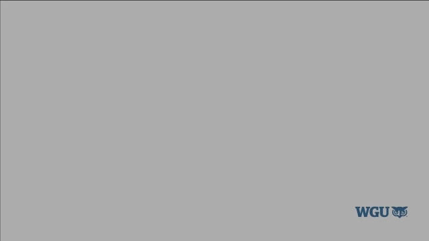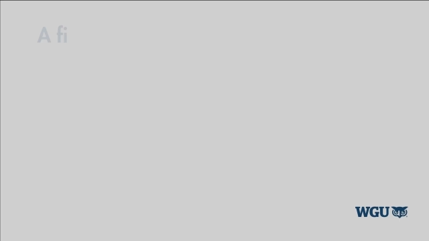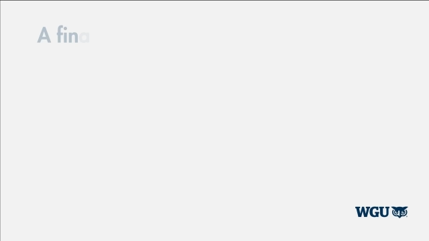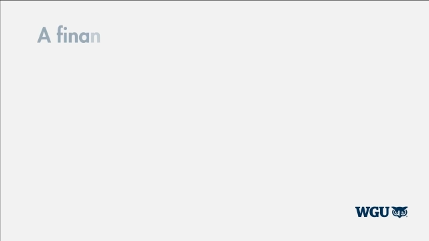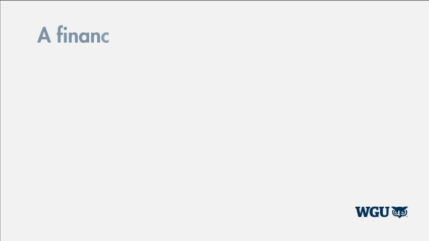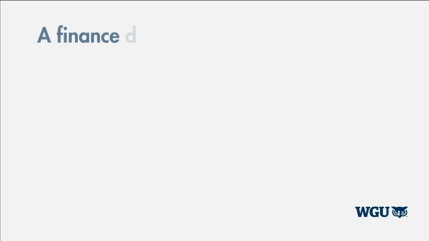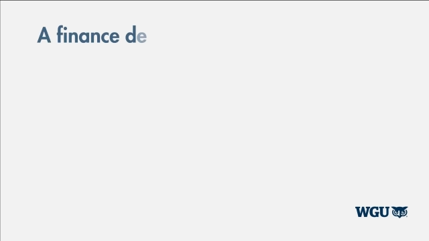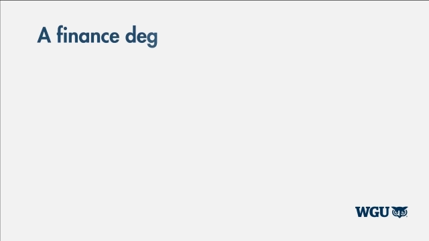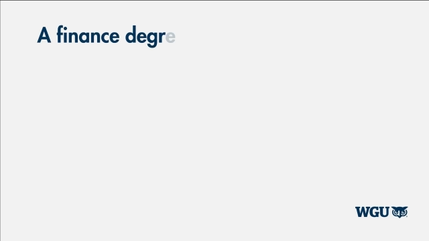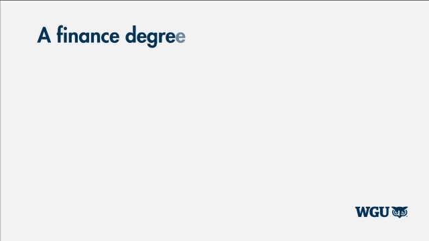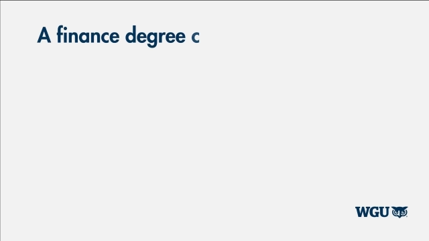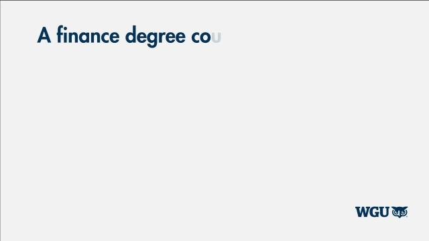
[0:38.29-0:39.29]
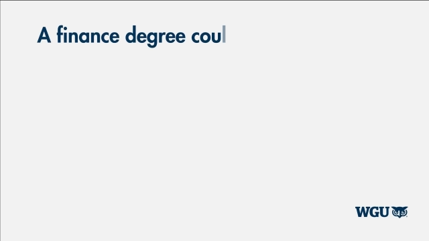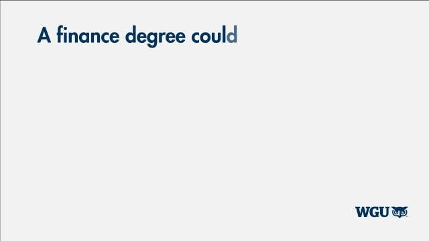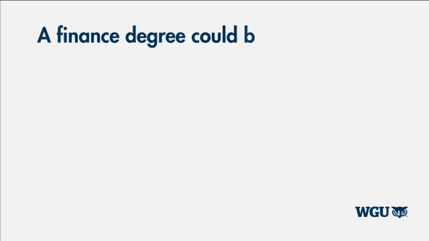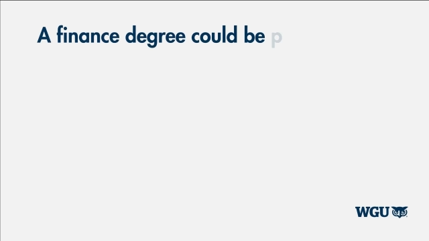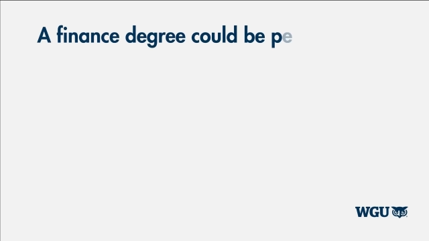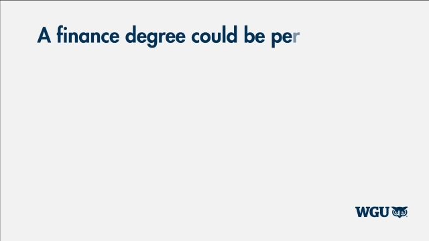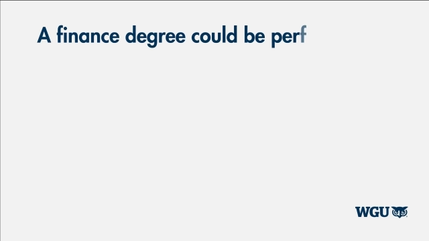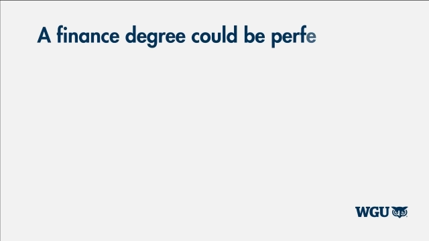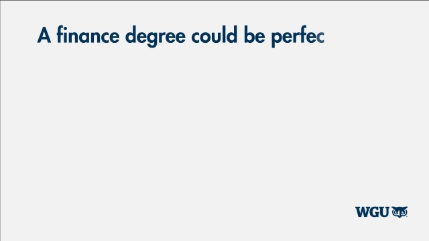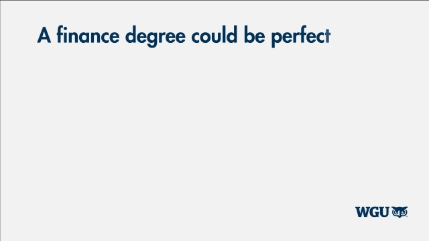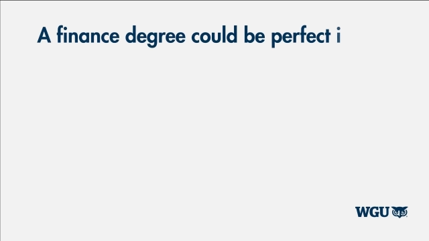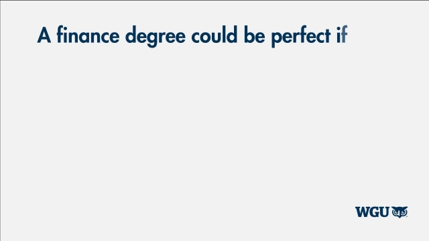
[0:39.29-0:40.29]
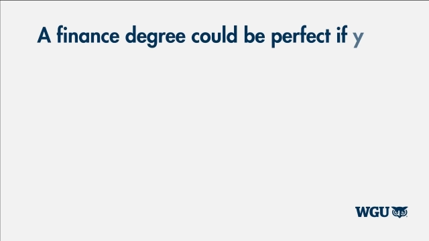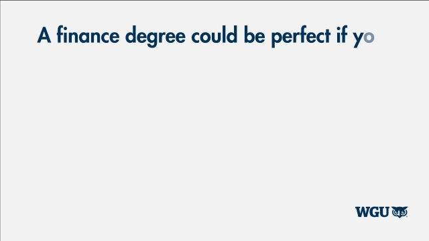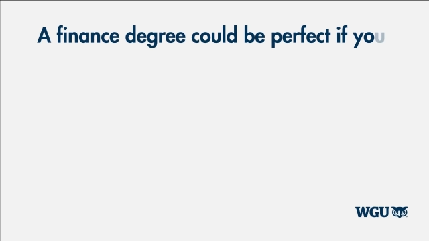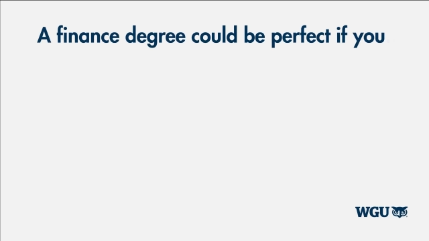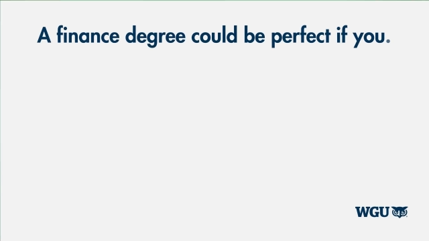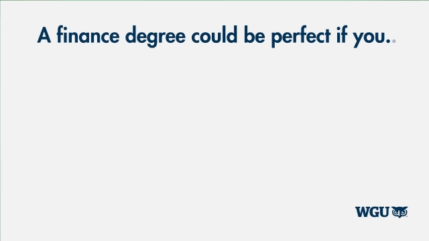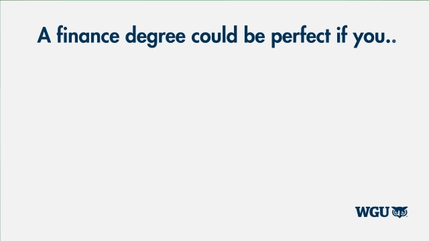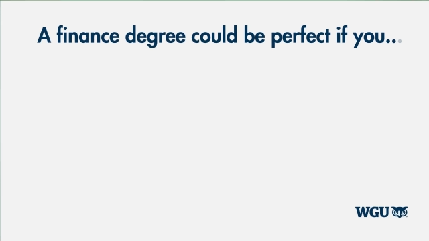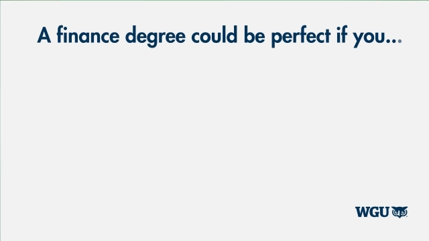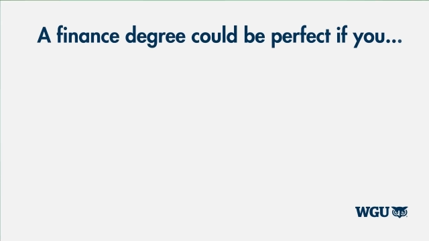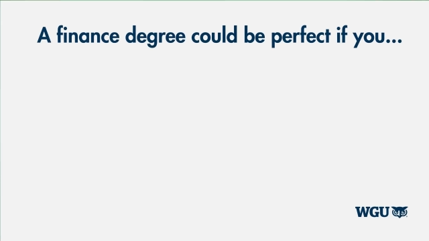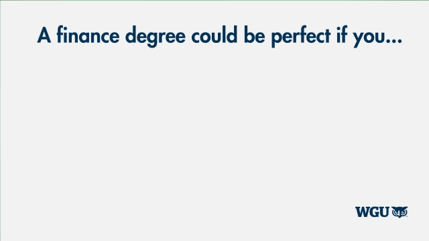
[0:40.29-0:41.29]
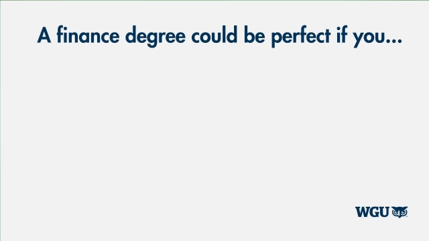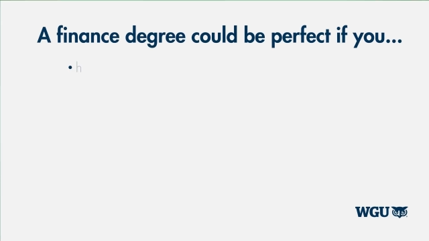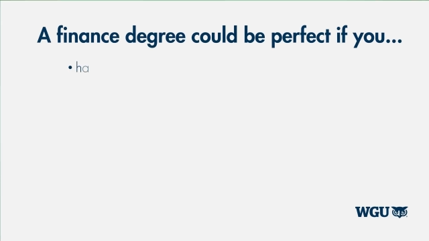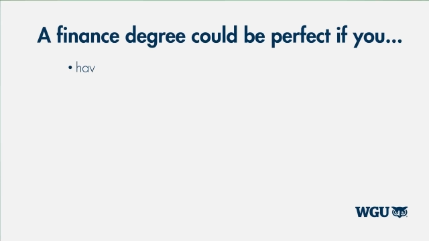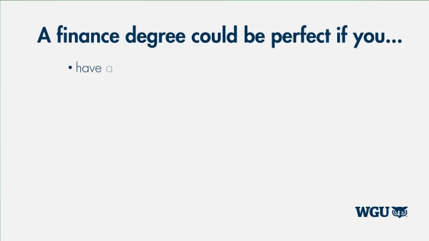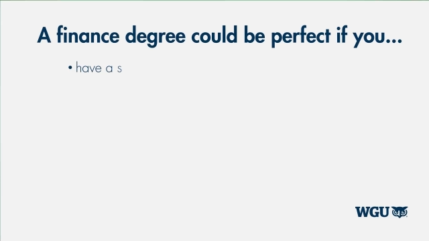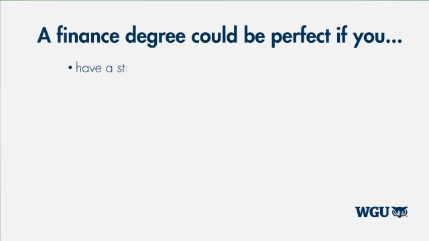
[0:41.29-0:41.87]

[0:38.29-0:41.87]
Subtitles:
Nobody's mouth can be seen.